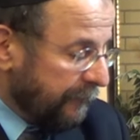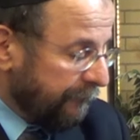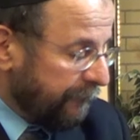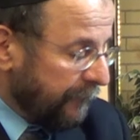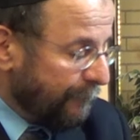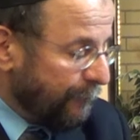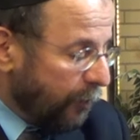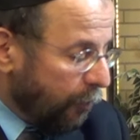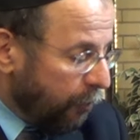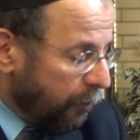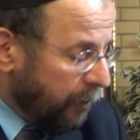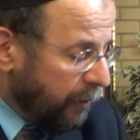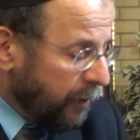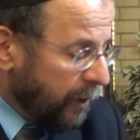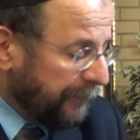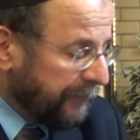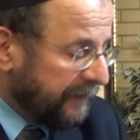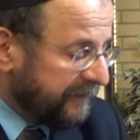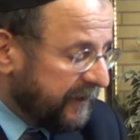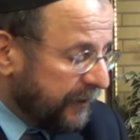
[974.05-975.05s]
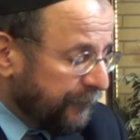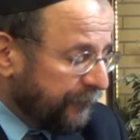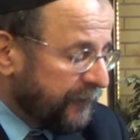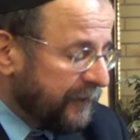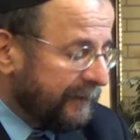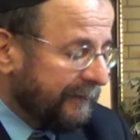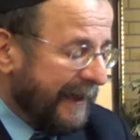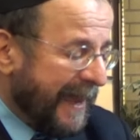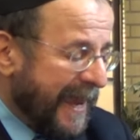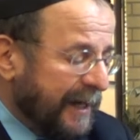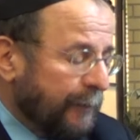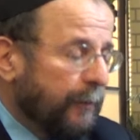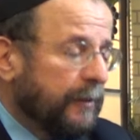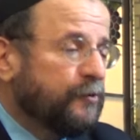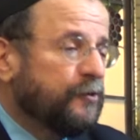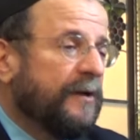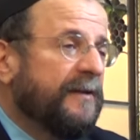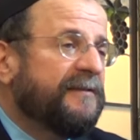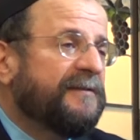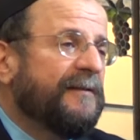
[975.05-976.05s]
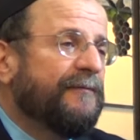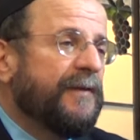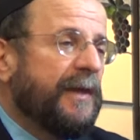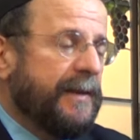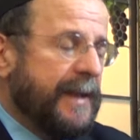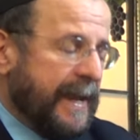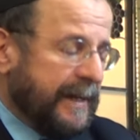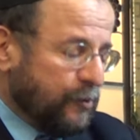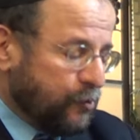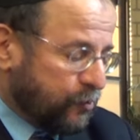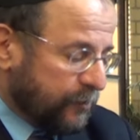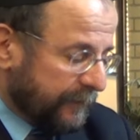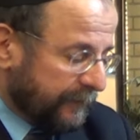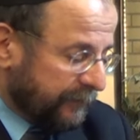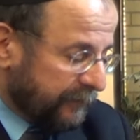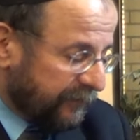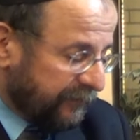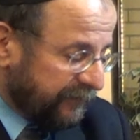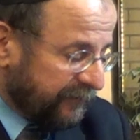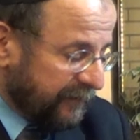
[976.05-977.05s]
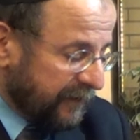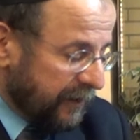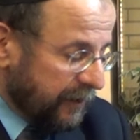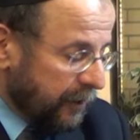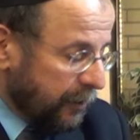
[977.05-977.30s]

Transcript: from all the different languages of the nations